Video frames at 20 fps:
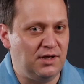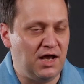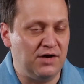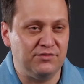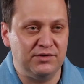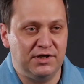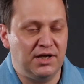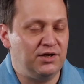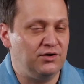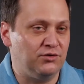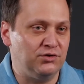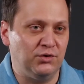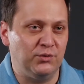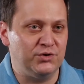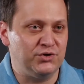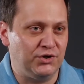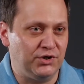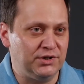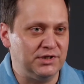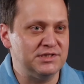Every day you don't know
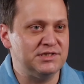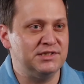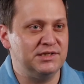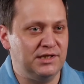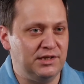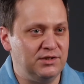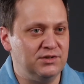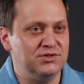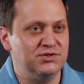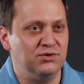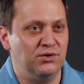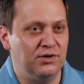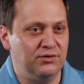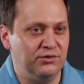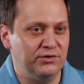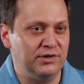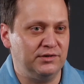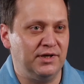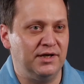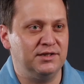what you're going to see. So I
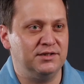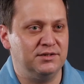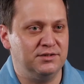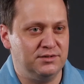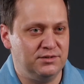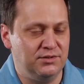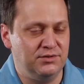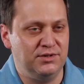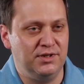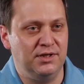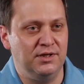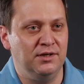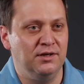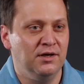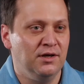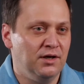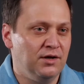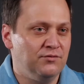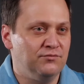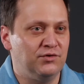really liked the
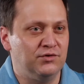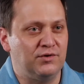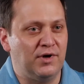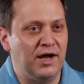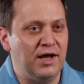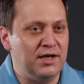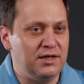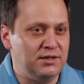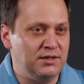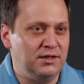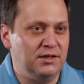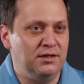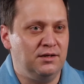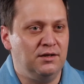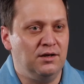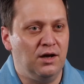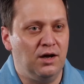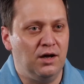variety,